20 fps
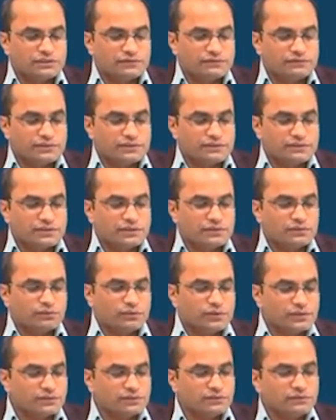differential
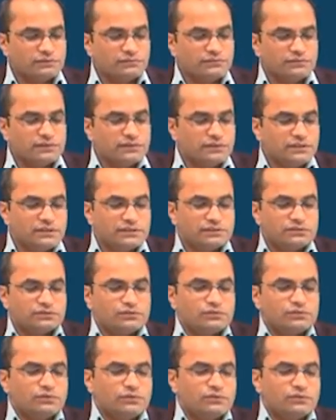equation with these two